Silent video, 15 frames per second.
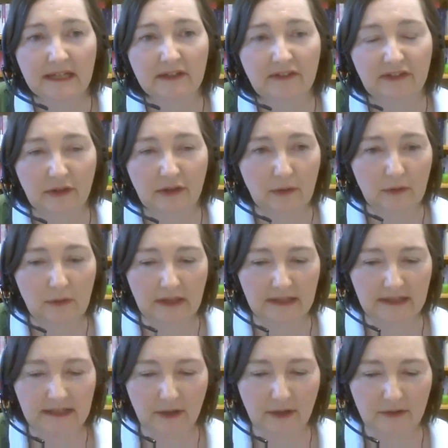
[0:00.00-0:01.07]
So,
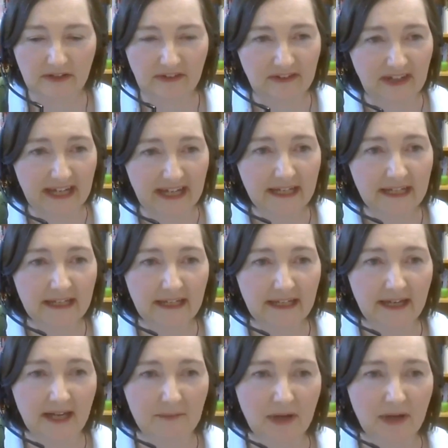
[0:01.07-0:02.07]
you know, there's a saying uh,